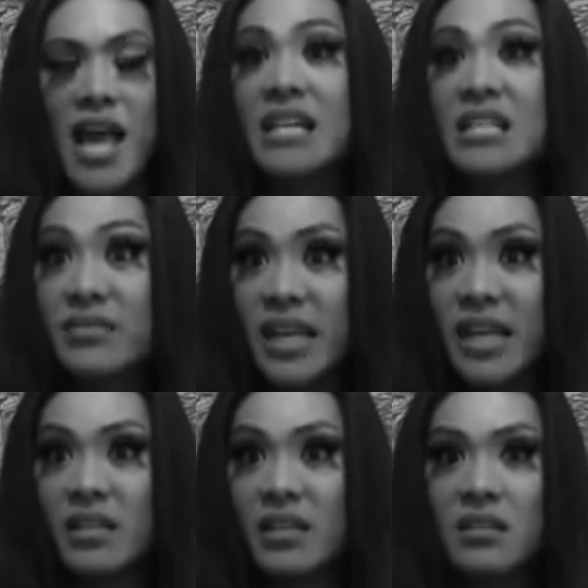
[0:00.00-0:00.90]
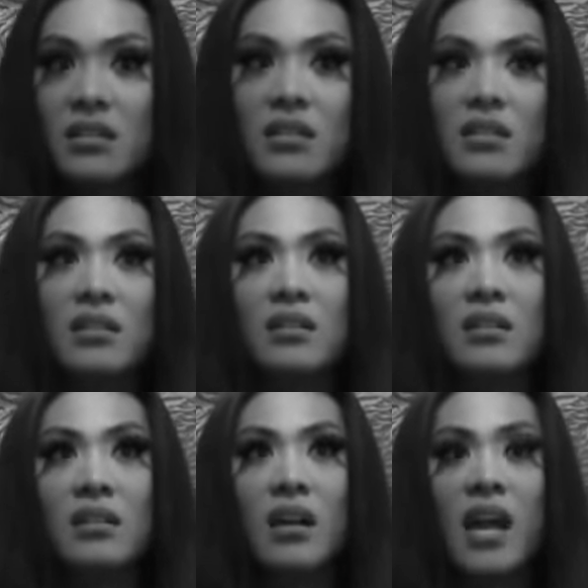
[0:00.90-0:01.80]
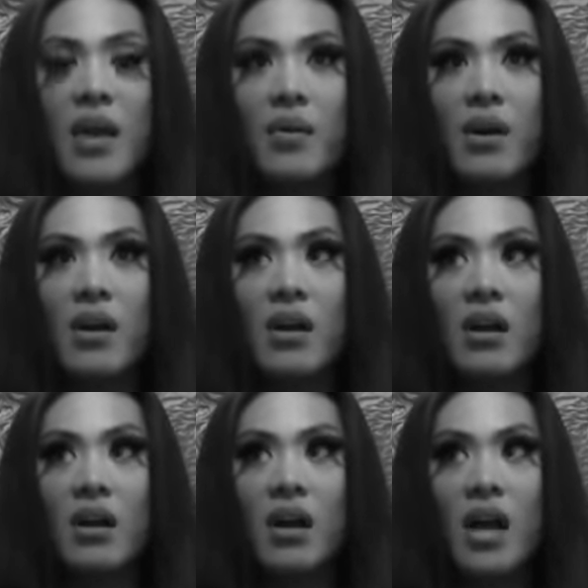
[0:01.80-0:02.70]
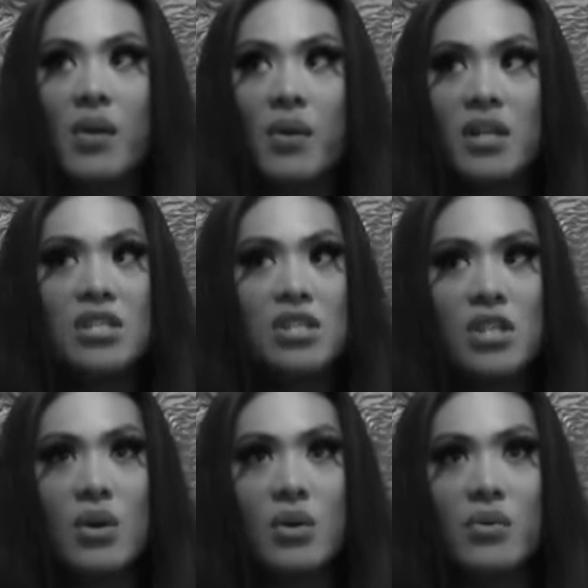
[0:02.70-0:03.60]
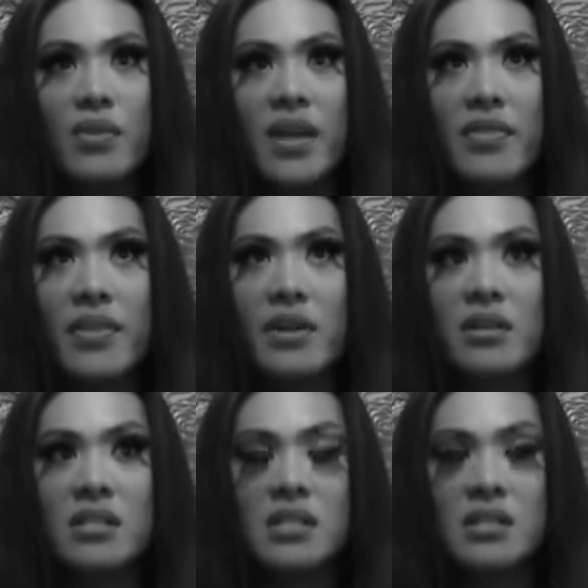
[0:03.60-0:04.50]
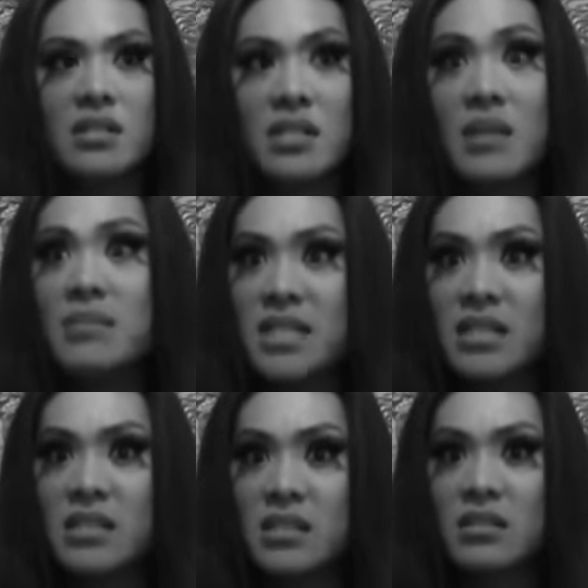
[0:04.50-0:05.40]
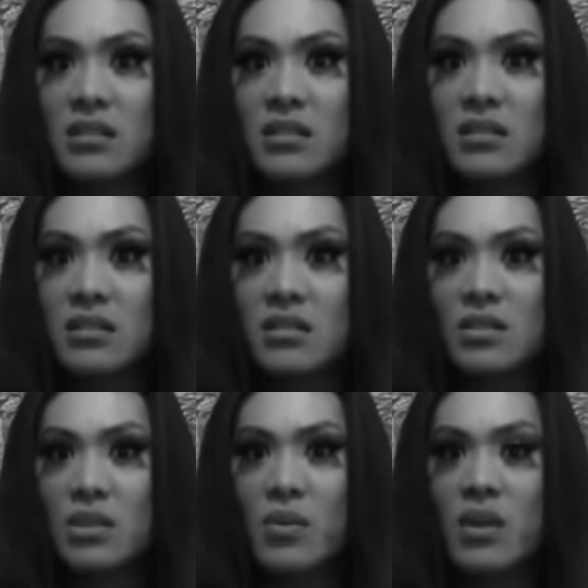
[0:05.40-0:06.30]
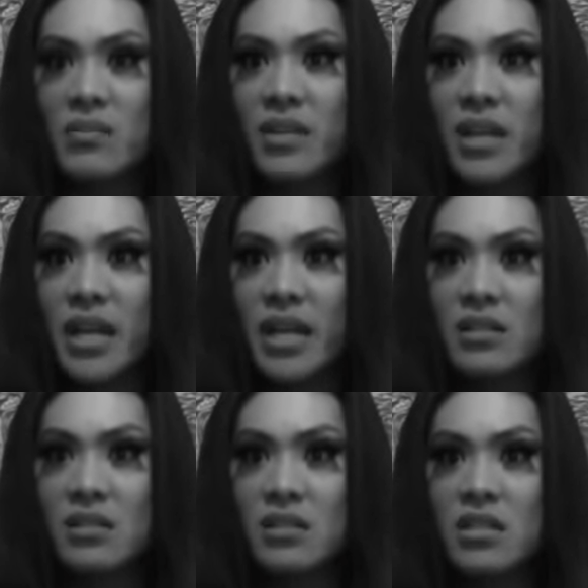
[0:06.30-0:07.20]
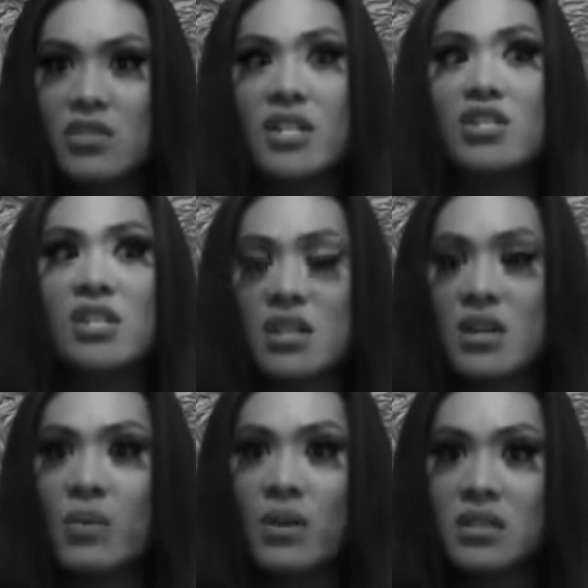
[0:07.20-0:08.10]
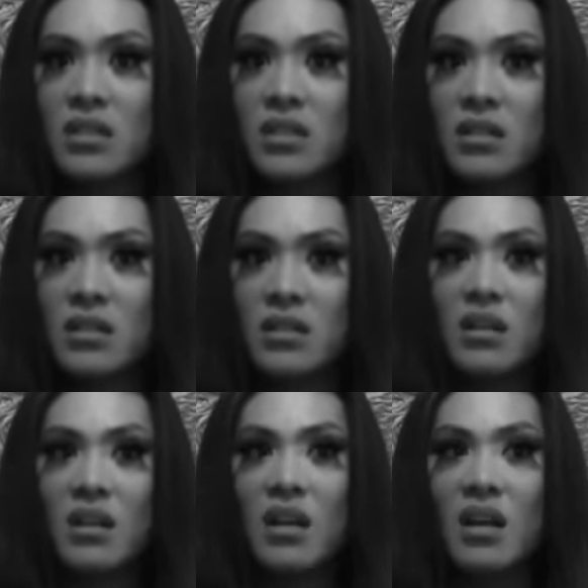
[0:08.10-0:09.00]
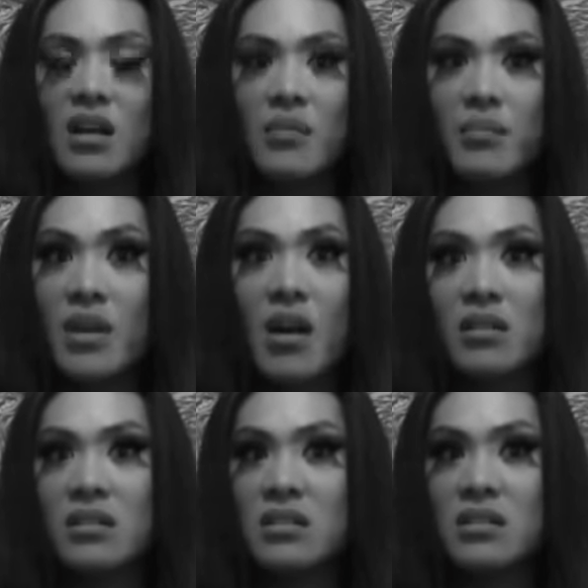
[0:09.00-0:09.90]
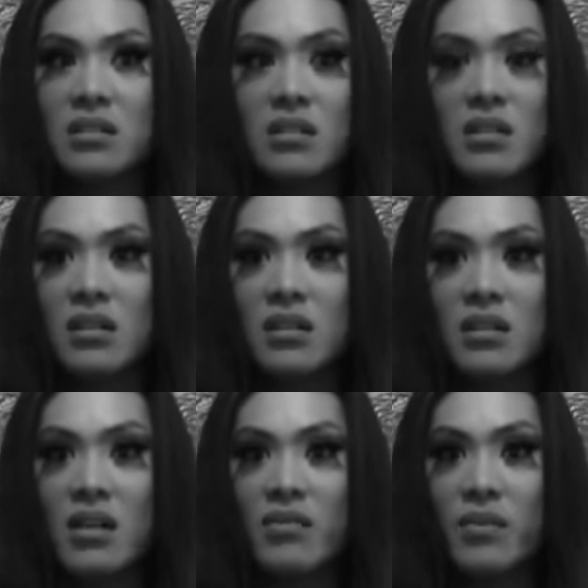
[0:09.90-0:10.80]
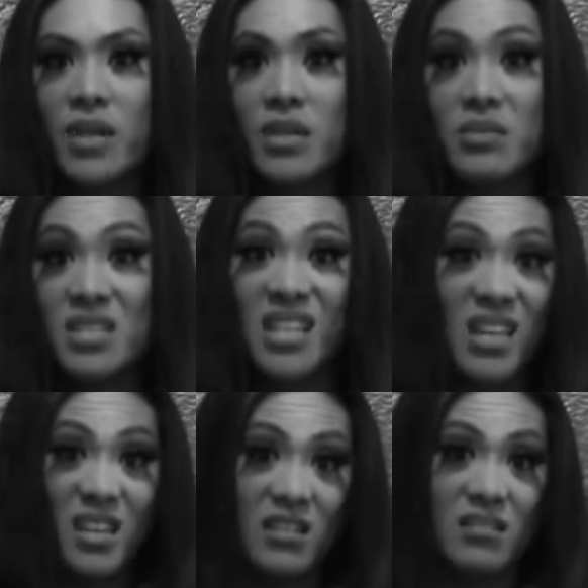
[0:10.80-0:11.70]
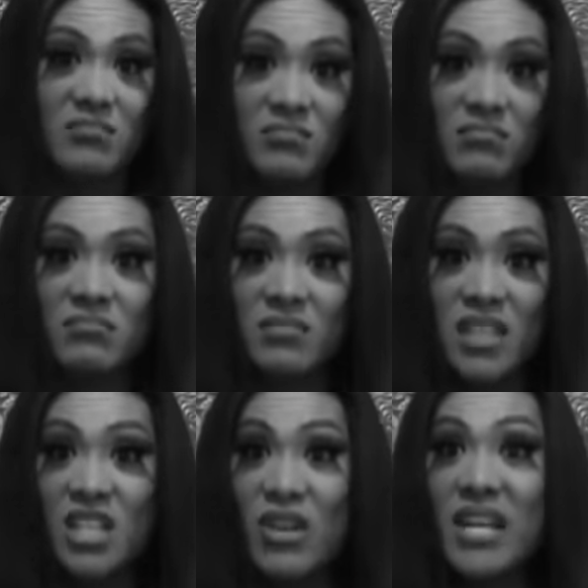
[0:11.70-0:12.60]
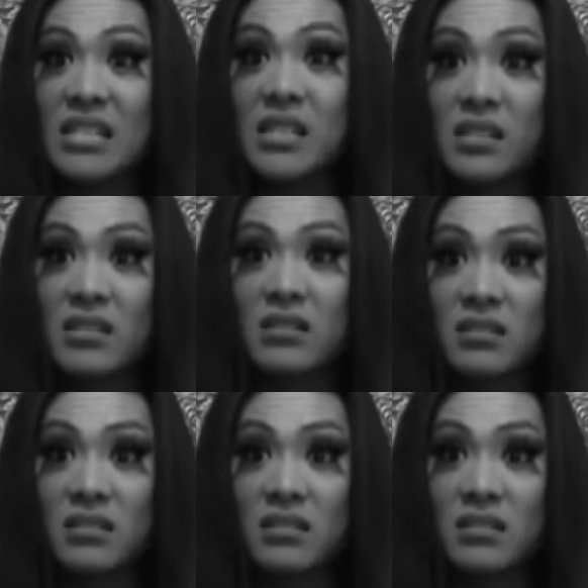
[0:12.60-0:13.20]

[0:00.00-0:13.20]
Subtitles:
actively, I want to show that there is substance to our community, to the transgender world, beyond of what you see in a dress.